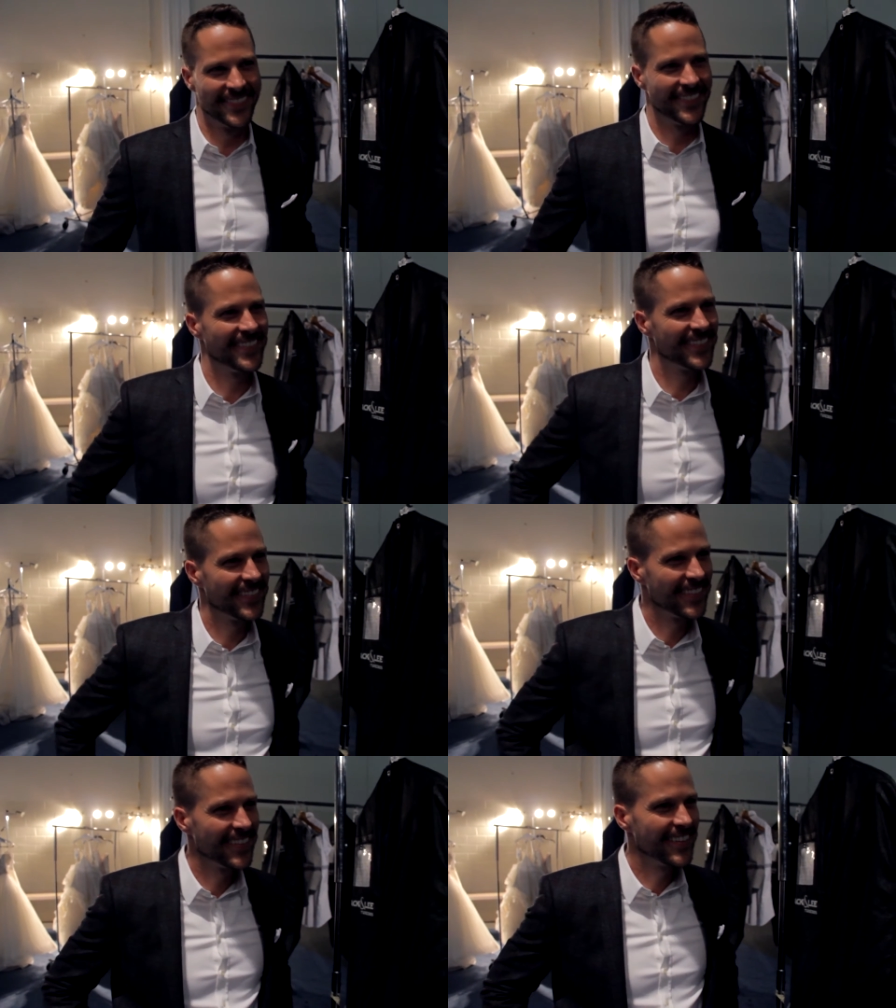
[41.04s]

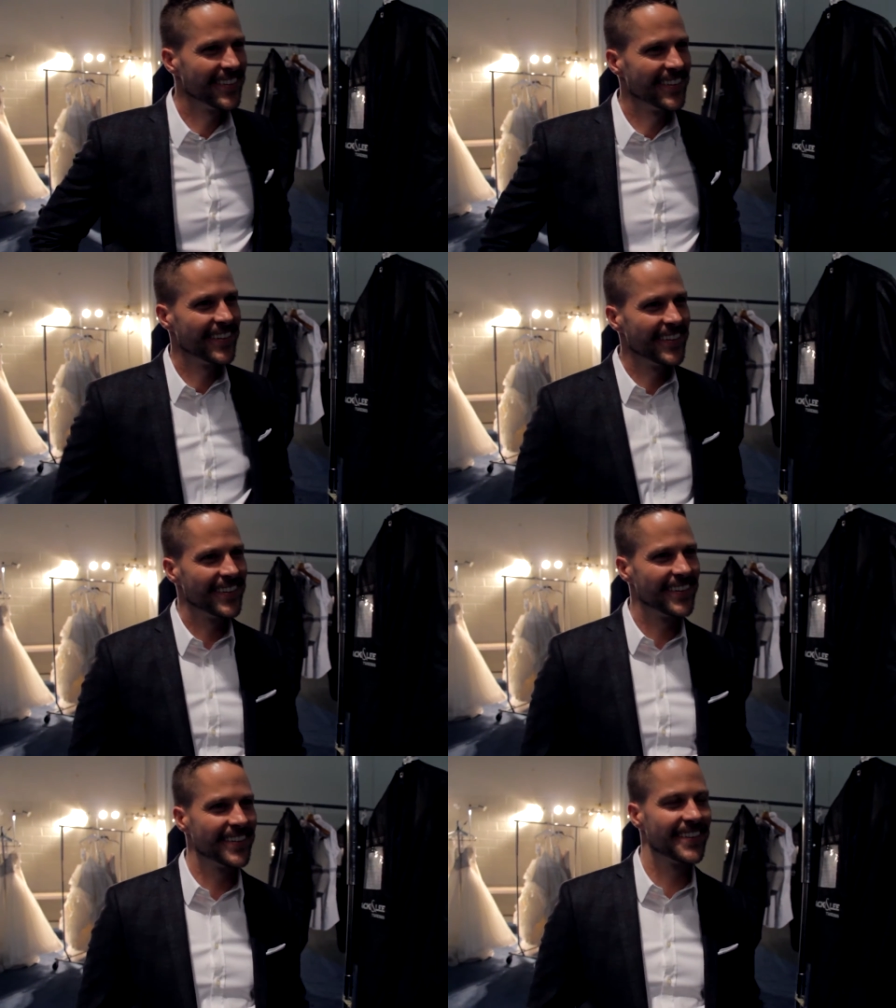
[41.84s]
God. Three
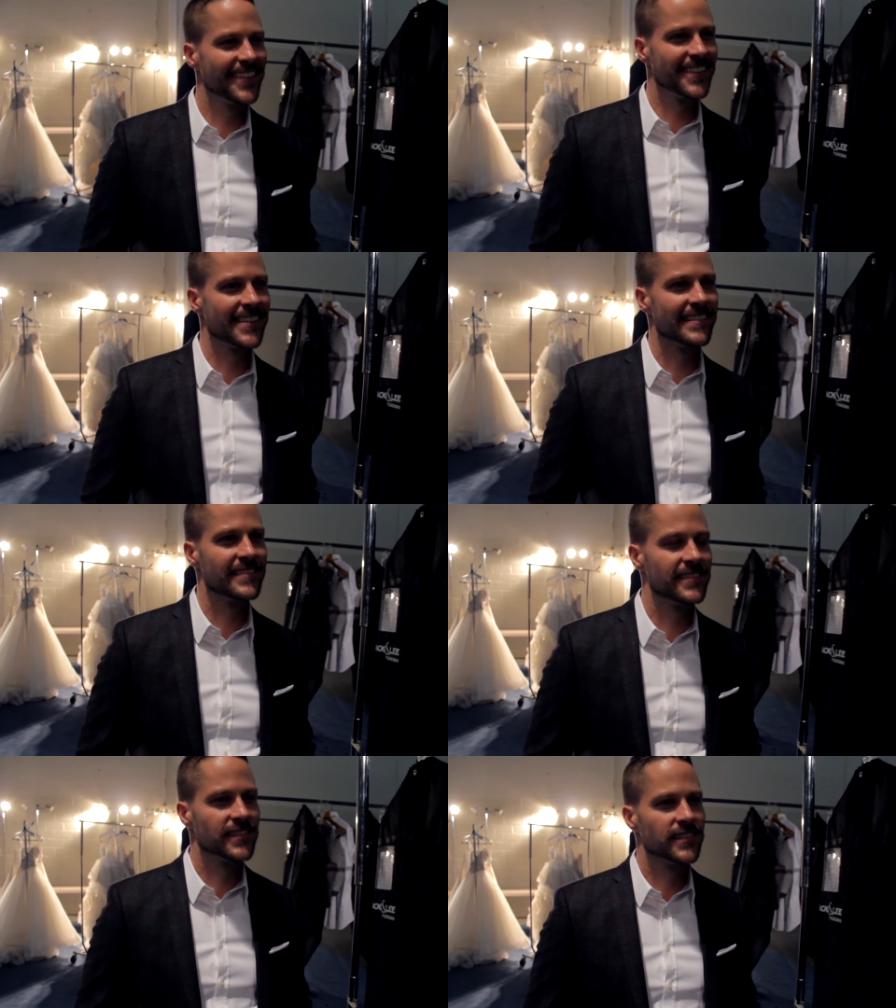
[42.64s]
material things you
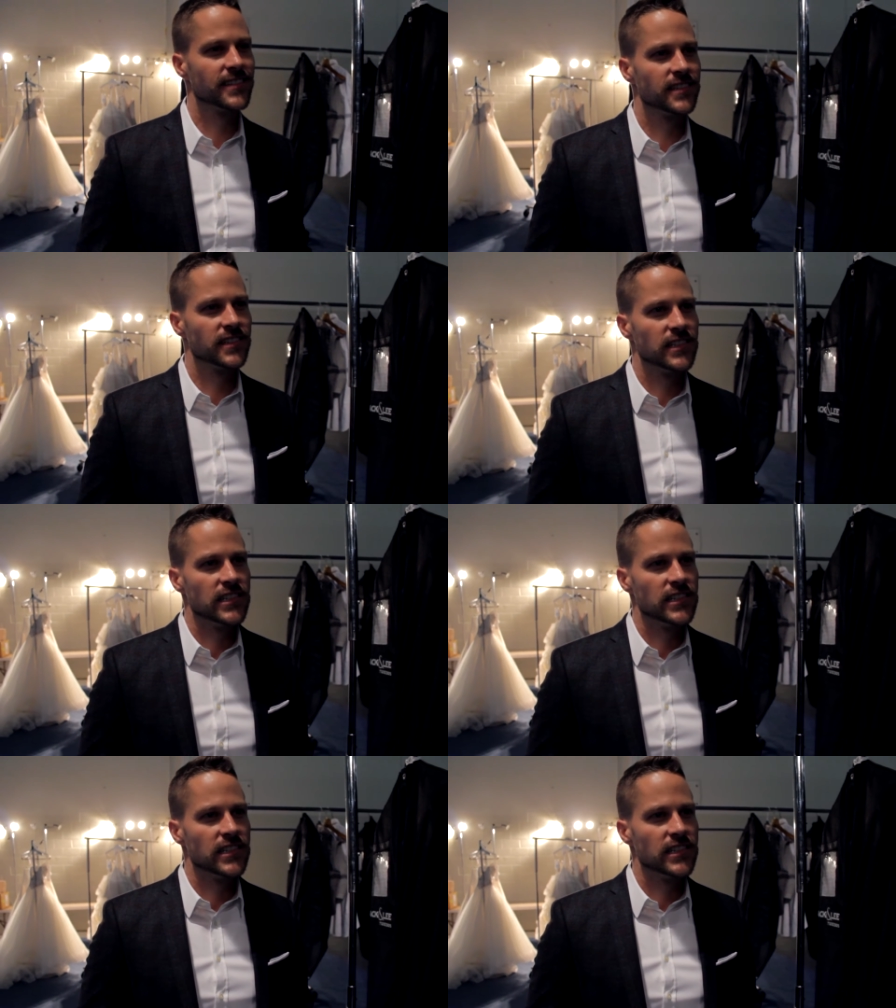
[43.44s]
can't live without.